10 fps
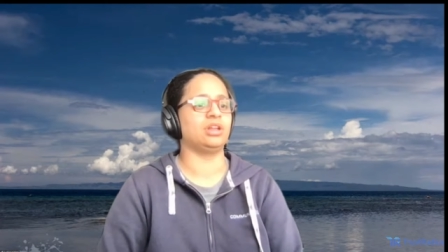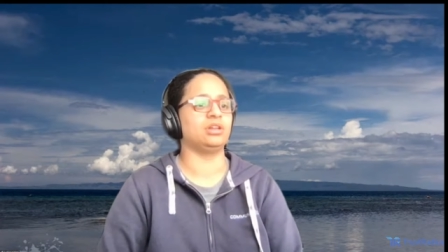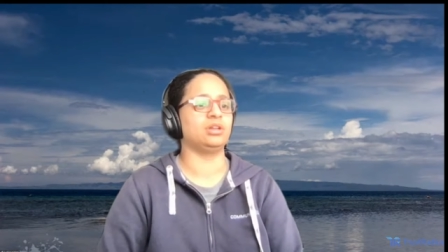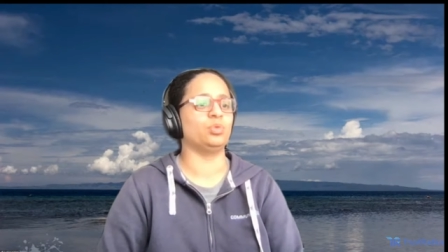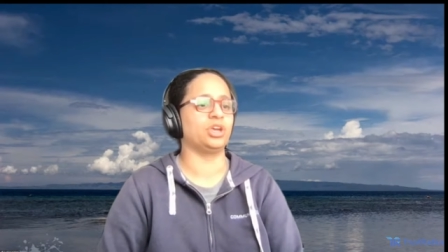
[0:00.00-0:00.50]

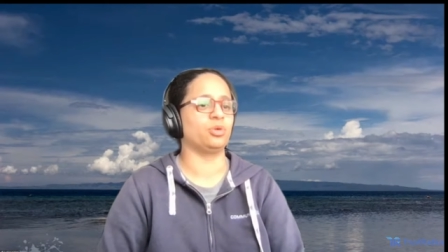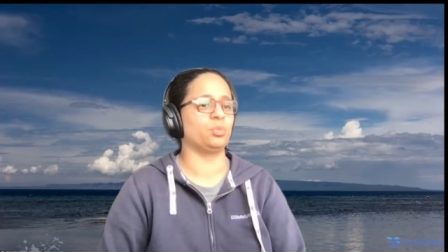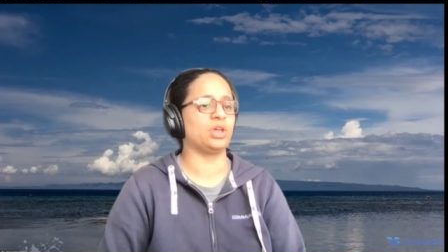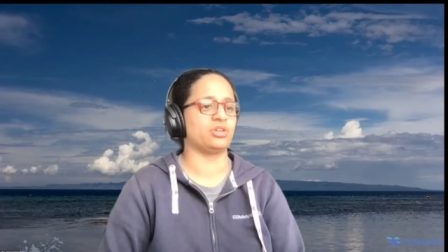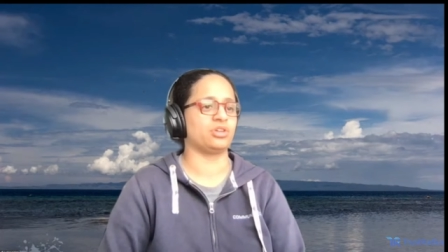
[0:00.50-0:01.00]
and you know
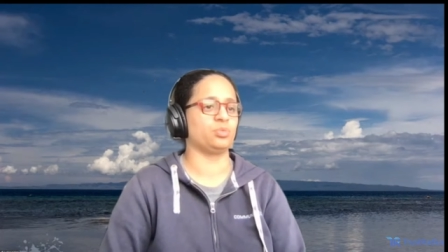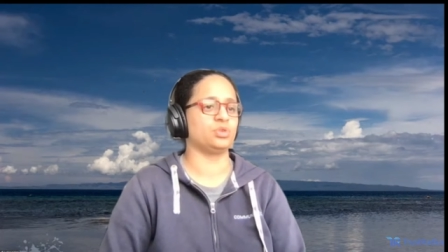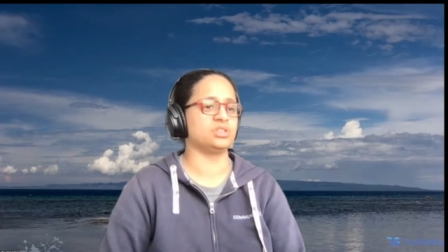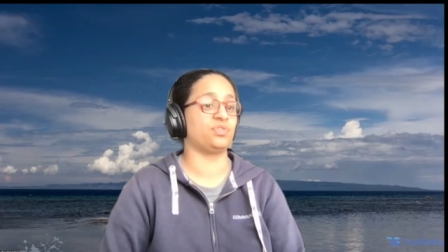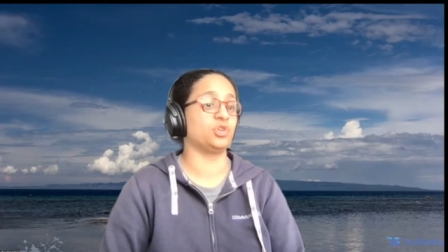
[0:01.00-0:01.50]
whether it
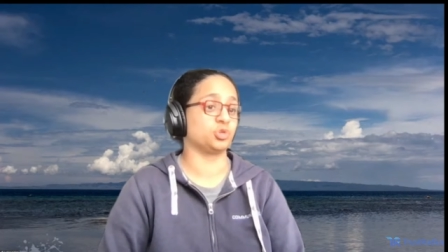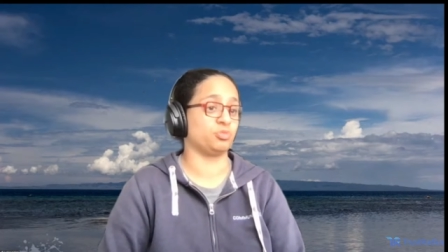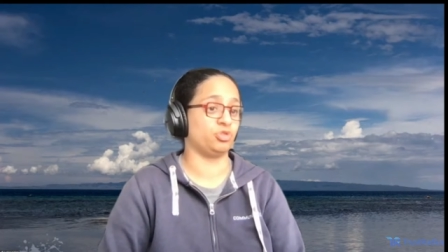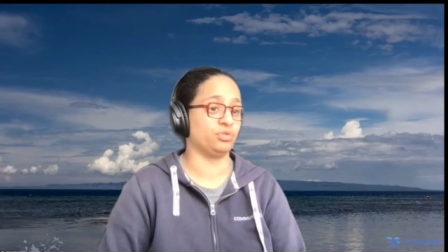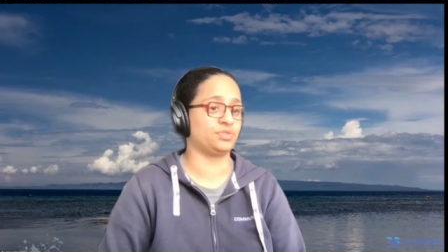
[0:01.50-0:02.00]
was future
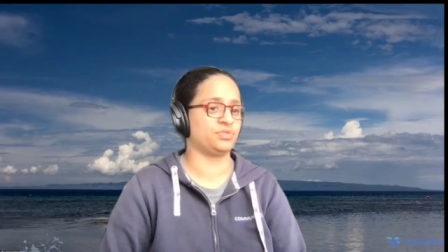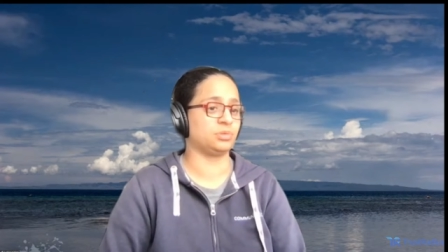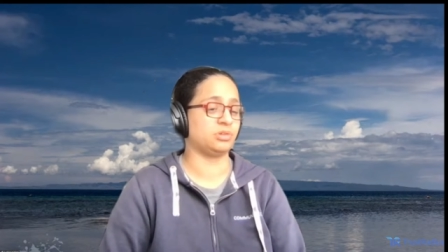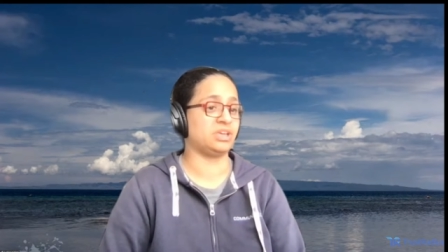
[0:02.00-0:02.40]
proofed from the